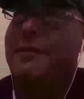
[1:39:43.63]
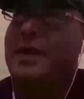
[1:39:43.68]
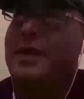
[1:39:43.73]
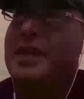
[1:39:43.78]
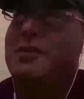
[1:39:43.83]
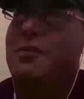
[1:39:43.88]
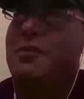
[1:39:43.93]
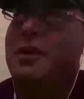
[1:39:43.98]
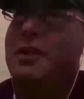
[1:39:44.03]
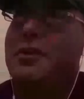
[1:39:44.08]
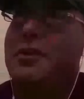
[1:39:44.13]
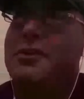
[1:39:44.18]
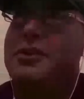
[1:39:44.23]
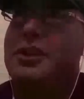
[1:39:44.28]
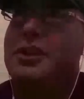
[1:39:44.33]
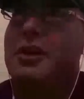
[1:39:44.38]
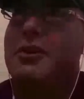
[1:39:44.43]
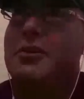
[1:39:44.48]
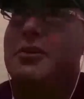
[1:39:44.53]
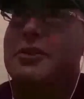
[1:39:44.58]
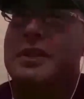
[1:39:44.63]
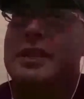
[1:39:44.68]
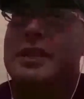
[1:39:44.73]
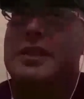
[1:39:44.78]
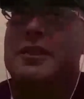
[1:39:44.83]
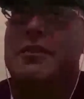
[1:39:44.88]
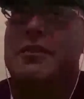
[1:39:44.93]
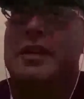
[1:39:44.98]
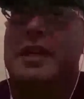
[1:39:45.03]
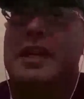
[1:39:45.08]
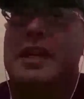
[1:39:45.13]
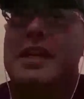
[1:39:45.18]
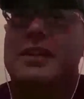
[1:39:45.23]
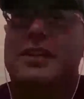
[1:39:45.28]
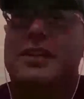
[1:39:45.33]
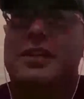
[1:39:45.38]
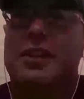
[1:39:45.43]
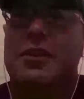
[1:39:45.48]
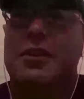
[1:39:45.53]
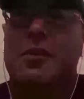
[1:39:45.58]
He's one of those jungles that's like,
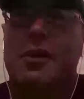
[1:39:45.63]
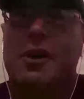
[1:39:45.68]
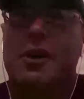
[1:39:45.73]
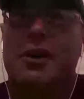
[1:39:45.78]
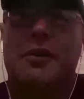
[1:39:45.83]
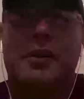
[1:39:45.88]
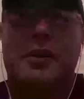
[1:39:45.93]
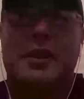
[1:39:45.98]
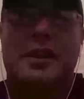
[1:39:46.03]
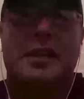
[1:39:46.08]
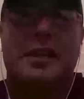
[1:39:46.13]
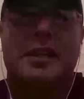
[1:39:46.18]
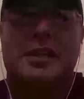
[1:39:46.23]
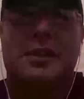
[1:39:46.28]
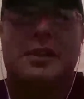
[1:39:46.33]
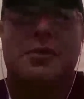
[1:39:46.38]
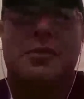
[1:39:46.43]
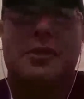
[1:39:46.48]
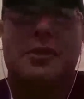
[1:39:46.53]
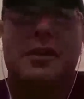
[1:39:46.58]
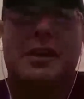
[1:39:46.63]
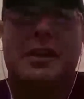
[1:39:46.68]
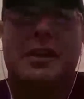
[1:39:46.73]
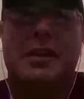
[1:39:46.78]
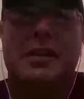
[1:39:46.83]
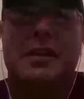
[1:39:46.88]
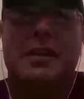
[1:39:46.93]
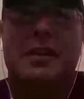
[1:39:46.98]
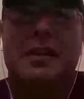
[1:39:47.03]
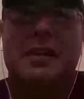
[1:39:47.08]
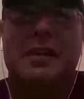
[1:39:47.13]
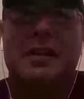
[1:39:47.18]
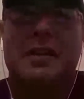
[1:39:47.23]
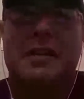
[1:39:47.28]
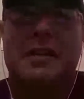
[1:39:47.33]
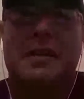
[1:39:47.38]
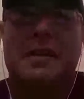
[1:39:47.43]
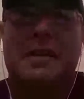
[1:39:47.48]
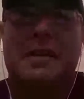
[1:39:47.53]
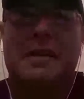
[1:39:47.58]
he's so ugly that he's cool looking.
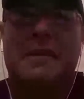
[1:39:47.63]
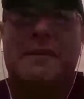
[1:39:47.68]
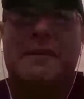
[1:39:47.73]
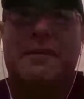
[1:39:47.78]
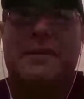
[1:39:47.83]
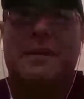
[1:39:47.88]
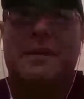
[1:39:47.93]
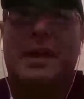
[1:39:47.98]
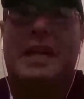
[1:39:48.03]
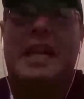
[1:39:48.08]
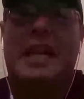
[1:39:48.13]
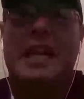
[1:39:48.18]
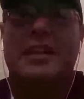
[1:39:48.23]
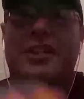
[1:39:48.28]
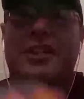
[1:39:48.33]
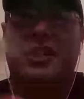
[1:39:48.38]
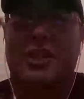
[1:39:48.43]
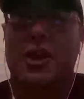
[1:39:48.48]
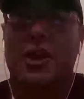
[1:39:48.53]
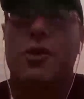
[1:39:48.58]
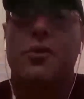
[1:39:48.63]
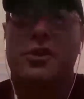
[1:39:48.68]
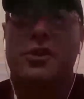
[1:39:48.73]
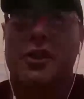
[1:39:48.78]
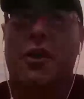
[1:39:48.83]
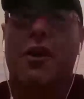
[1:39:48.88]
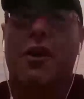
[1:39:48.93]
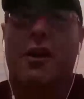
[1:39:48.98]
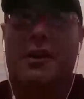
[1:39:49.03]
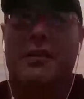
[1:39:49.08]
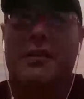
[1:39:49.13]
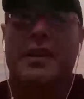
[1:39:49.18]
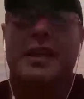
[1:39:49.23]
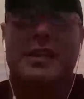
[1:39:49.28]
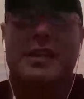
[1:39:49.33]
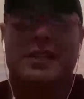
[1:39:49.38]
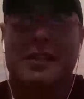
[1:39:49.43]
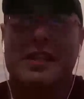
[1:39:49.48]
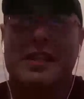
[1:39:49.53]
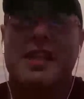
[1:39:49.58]
Like, he's so dark that
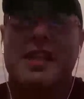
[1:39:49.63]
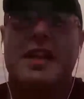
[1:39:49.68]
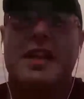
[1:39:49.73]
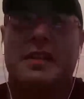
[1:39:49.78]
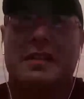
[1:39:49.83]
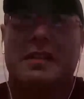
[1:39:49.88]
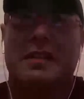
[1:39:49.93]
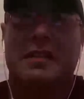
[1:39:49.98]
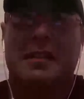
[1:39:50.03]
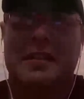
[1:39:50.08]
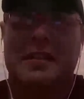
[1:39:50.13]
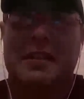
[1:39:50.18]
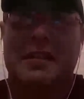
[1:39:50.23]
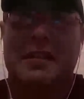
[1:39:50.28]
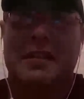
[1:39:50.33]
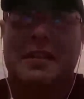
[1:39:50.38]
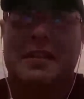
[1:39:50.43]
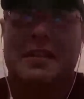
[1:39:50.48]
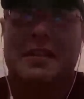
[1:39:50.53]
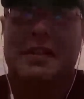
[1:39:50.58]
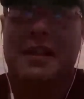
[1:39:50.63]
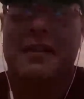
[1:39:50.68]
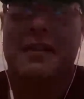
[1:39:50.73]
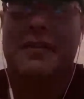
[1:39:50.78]
it's neat. Uh-huh.